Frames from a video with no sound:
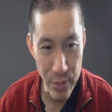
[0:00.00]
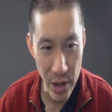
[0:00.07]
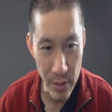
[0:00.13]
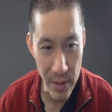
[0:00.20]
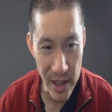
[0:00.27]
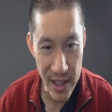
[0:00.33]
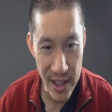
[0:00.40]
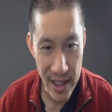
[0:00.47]

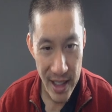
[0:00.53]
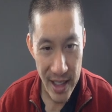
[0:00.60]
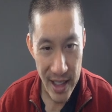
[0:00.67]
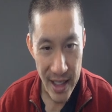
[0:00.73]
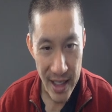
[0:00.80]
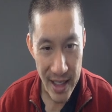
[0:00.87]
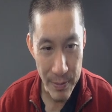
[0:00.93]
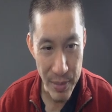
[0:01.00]
public
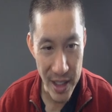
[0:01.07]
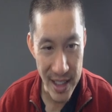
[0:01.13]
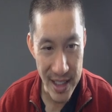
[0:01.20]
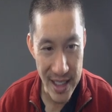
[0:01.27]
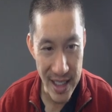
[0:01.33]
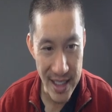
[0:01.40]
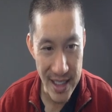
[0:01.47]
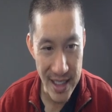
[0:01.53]

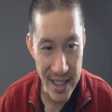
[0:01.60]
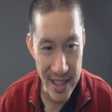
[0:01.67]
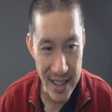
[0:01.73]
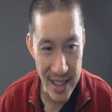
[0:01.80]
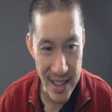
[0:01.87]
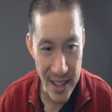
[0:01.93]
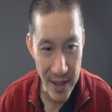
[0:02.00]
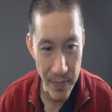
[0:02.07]
BTC
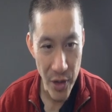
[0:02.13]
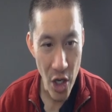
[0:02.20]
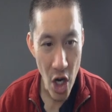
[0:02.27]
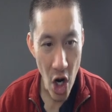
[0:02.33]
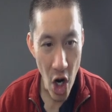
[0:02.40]
system.